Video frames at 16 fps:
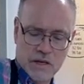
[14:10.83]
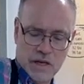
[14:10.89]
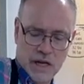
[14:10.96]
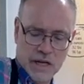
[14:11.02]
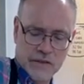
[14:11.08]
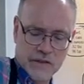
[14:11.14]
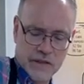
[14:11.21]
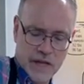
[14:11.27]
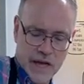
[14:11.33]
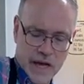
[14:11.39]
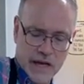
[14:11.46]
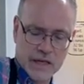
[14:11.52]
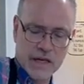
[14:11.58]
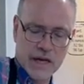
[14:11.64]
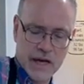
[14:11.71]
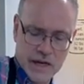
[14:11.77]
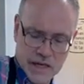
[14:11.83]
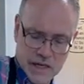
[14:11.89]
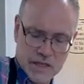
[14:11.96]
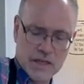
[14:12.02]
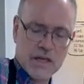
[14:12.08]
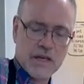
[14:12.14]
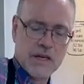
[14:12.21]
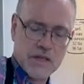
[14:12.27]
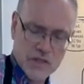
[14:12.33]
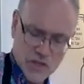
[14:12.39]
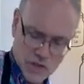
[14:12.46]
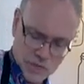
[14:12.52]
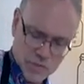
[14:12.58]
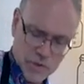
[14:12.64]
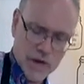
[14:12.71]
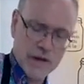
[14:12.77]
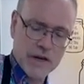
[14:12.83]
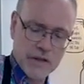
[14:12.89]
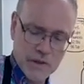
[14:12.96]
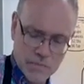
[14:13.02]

like that, kind of spreading